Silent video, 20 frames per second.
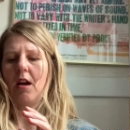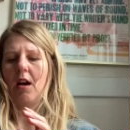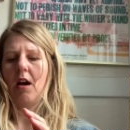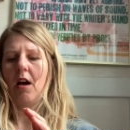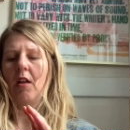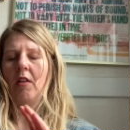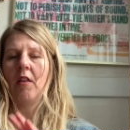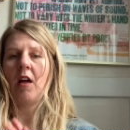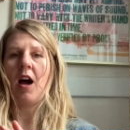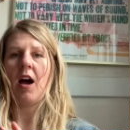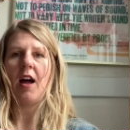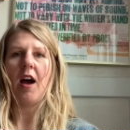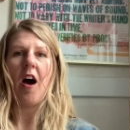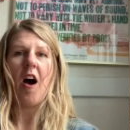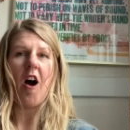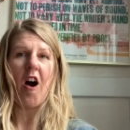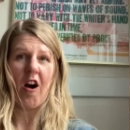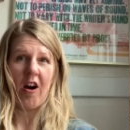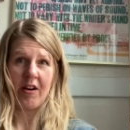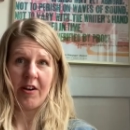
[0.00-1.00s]
a lot
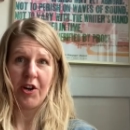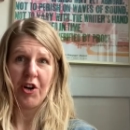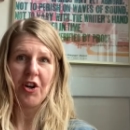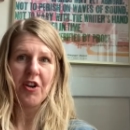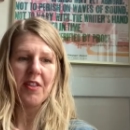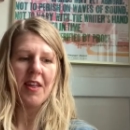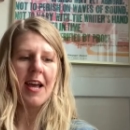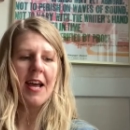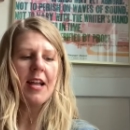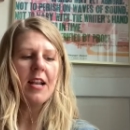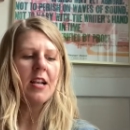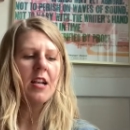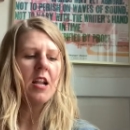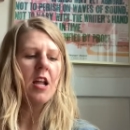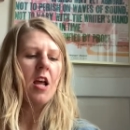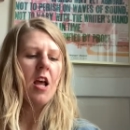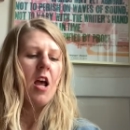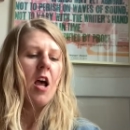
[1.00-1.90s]
hotter then,